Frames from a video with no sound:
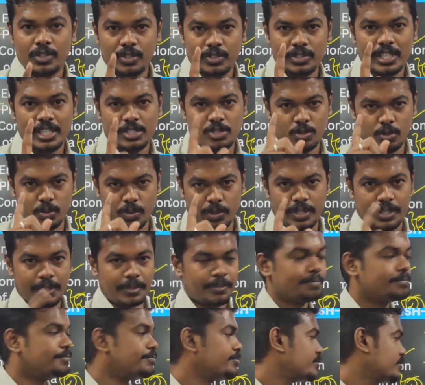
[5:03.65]
Just know it.
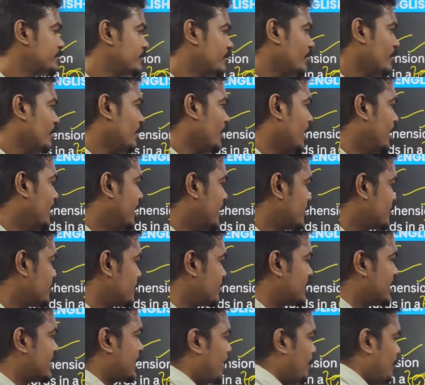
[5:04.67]
And next you
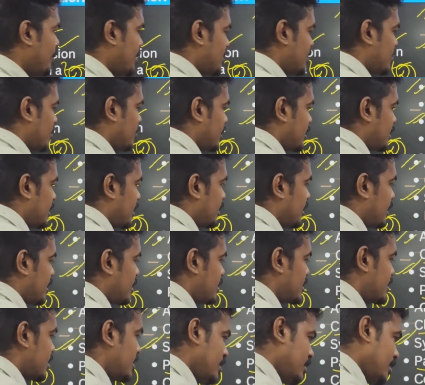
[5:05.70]
see completion of the
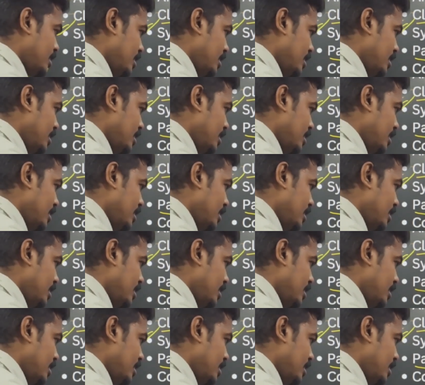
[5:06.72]
sentence.